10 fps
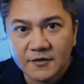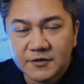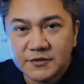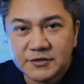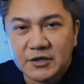
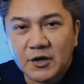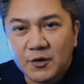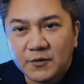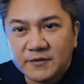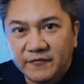
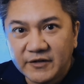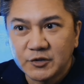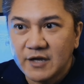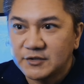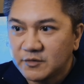So the
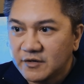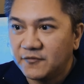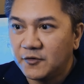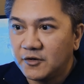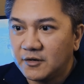Viltrox
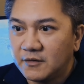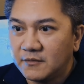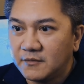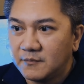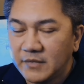
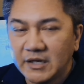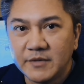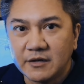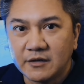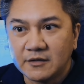
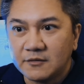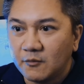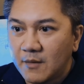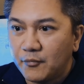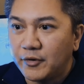24mm
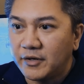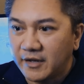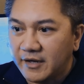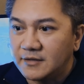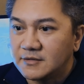
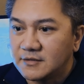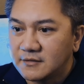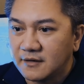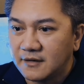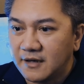1.8,
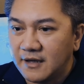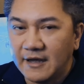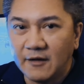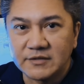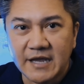
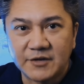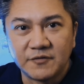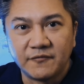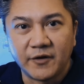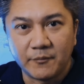I was actually
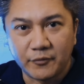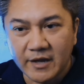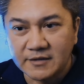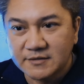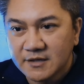very
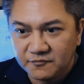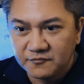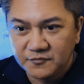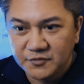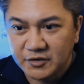impressed.
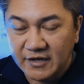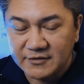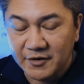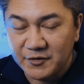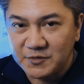Should I
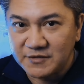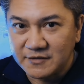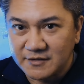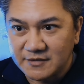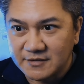start using
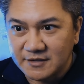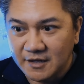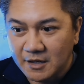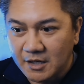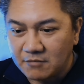this
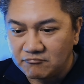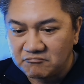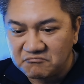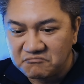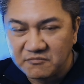in
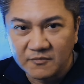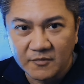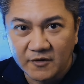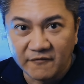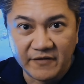
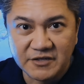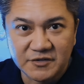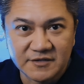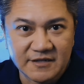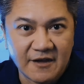
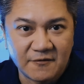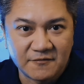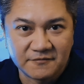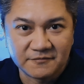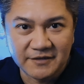conventions now?
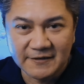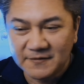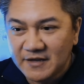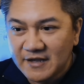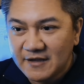You know,
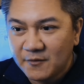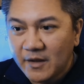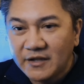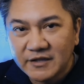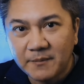
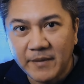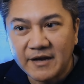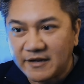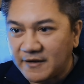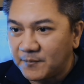well,
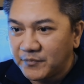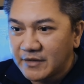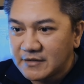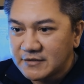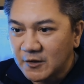depending.
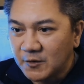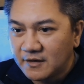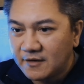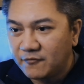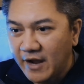So
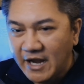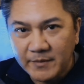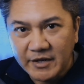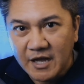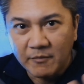for
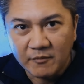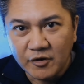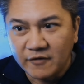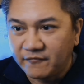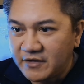anime comic book
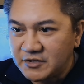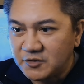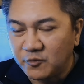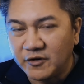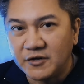
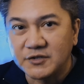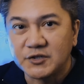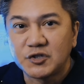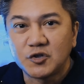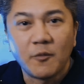convention, when there's
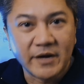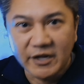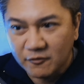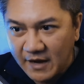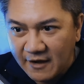so many
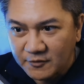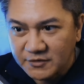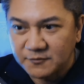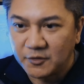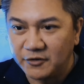
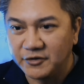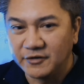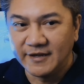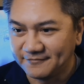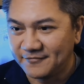crowds where you're
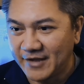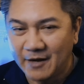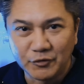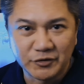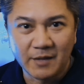like
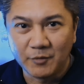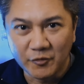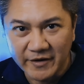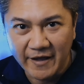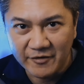elbow to elbow
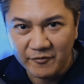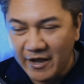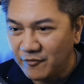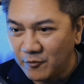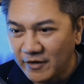with
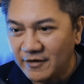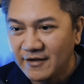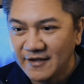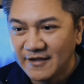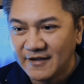everyone,
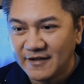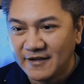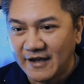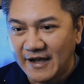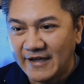
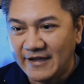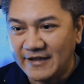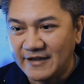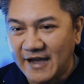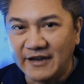
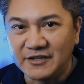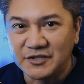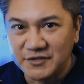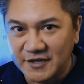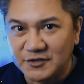I highly
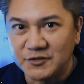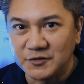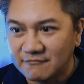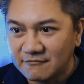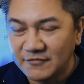suggest you
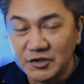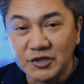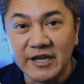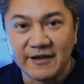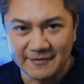should
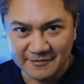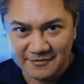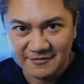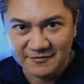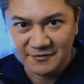get it.
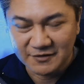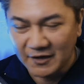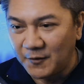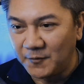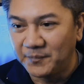
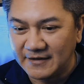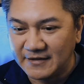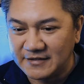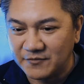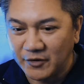So
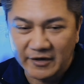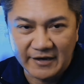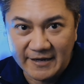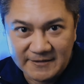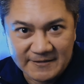it's very
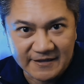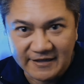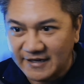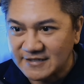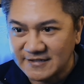light,
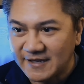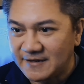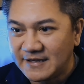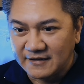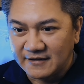like I said.
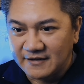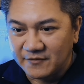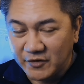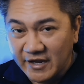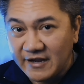If
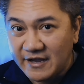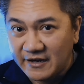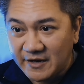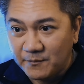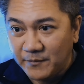you can get
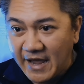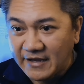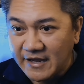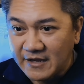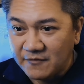it in
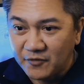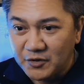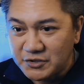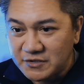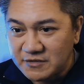pancake
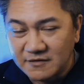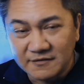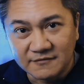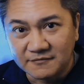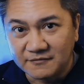version,
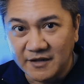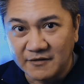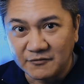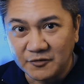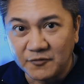
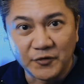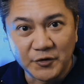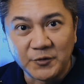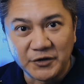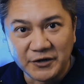then good for
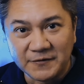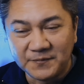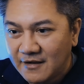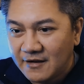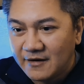you, you know.
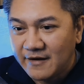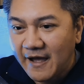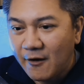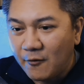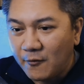
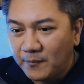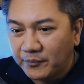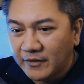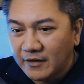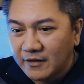Now,
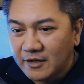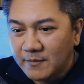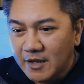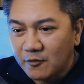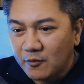you
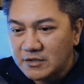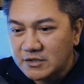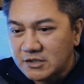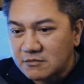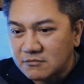might
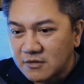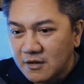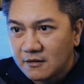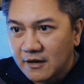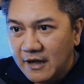question
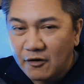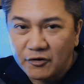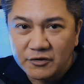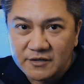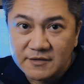how
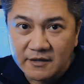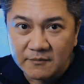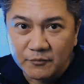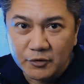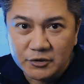good is it in
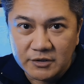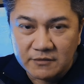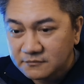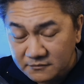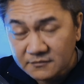portrait.
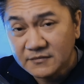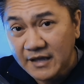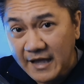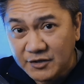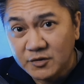
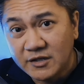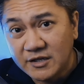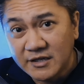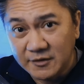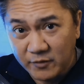
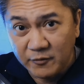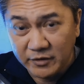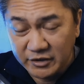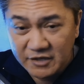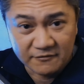Actually, it went
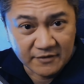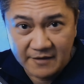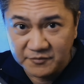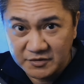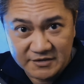really good,
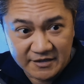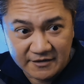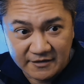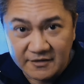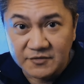as you've seen
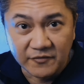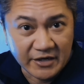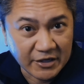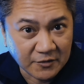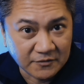in this
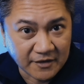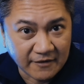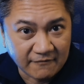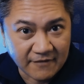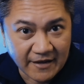video that
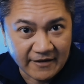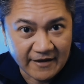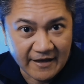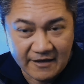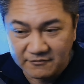I
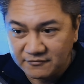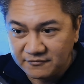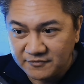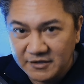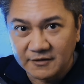have
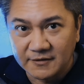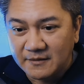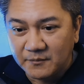here.